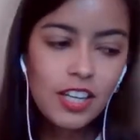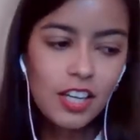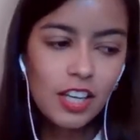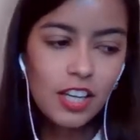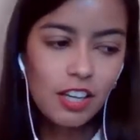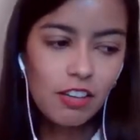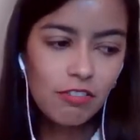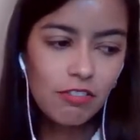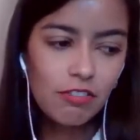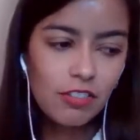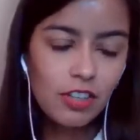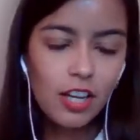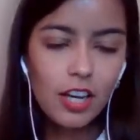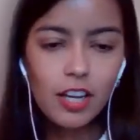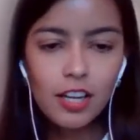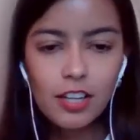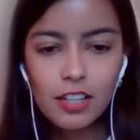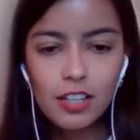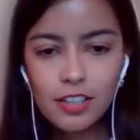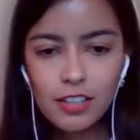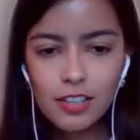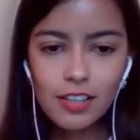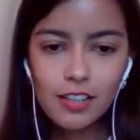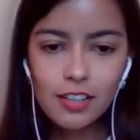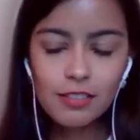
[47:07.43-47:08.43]
If
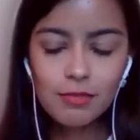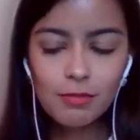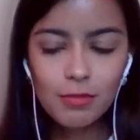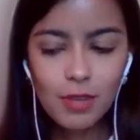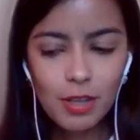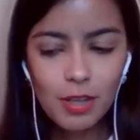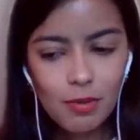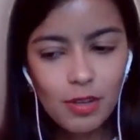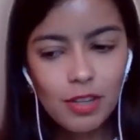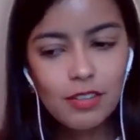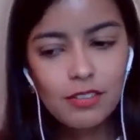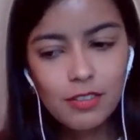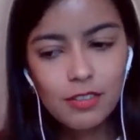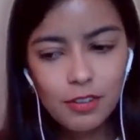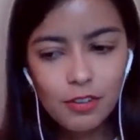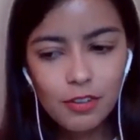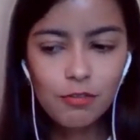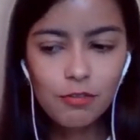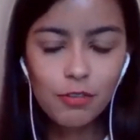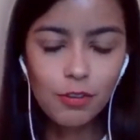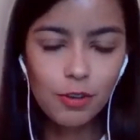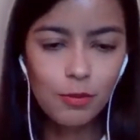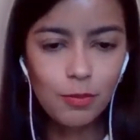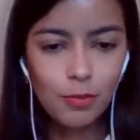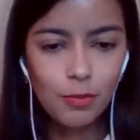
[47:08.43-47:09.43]
not, then maybe
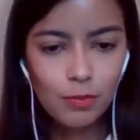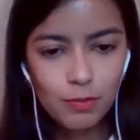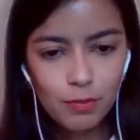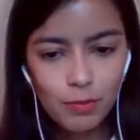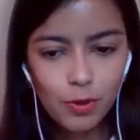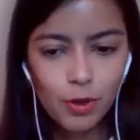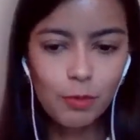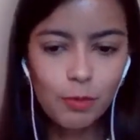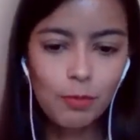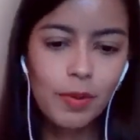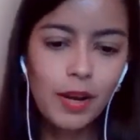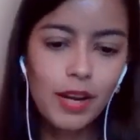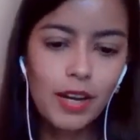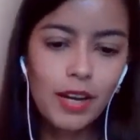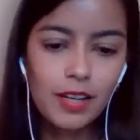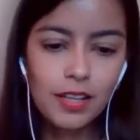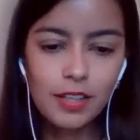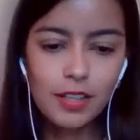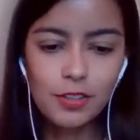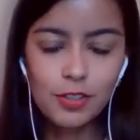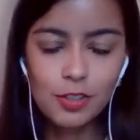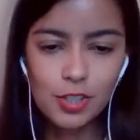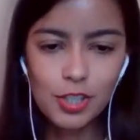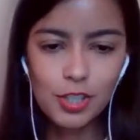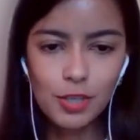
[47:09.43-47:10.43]
look for more paid
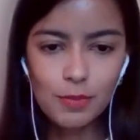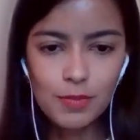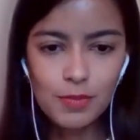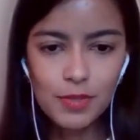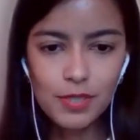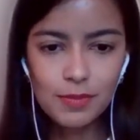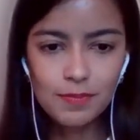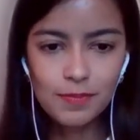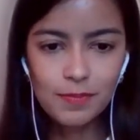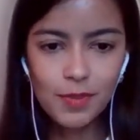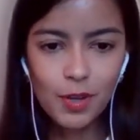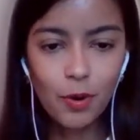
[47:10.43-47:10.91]
internships